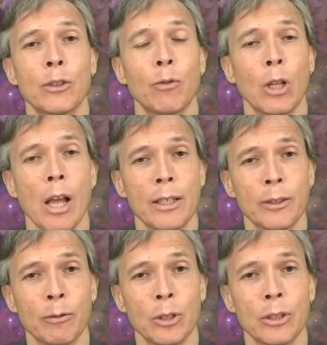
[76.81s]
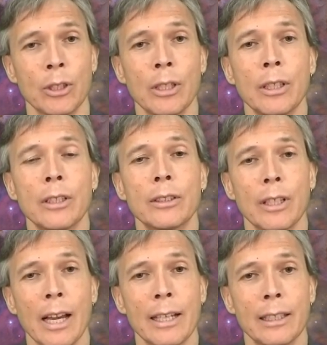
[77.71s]
philosophers,
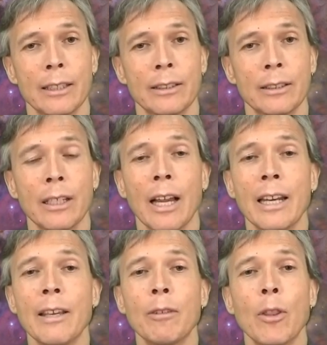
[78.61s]
scientists, and even